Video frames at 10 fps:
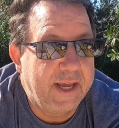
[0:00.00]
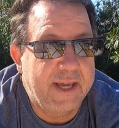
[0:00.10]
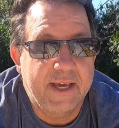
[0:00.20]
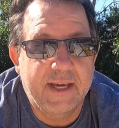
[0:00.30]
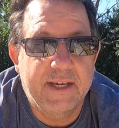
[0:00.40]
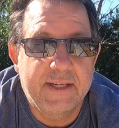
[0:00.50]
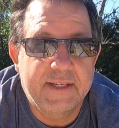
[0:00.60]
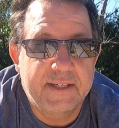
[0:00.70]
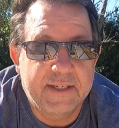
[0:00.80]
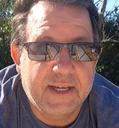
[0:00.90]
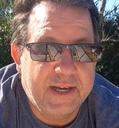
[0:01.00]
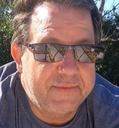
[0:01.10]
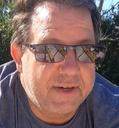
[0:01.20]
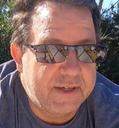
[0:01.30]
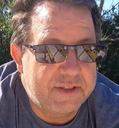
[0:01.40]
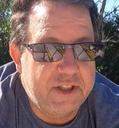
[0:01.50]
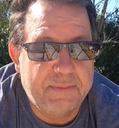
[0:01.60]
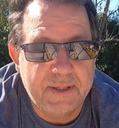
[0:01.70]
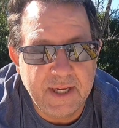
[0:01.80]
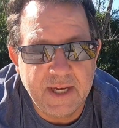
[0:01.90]
and having a
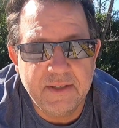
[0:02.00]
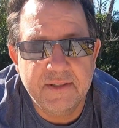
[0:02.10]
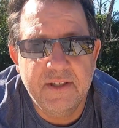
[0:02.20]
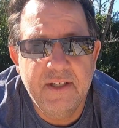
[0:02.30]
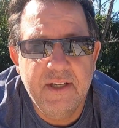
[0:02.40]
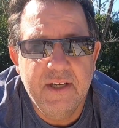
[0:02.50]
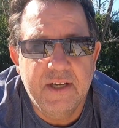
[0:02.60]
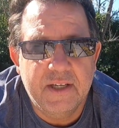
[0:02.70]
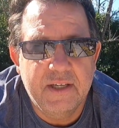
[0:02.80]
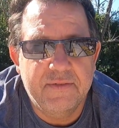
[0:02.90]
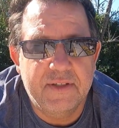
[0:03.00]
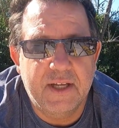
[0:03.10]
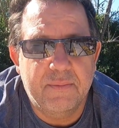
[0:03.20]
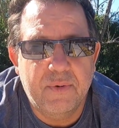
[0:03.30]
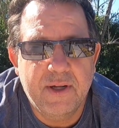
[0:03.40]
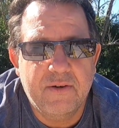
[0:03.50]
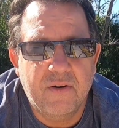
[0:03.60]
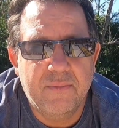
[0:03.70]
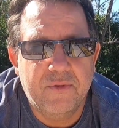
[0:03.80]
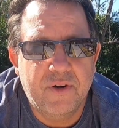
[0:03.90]
GPS gives you that
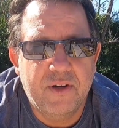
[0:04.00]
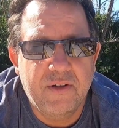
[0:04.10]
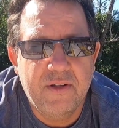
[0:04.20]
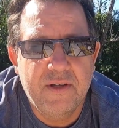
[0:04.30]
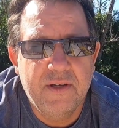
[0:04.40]
breadcrumb trail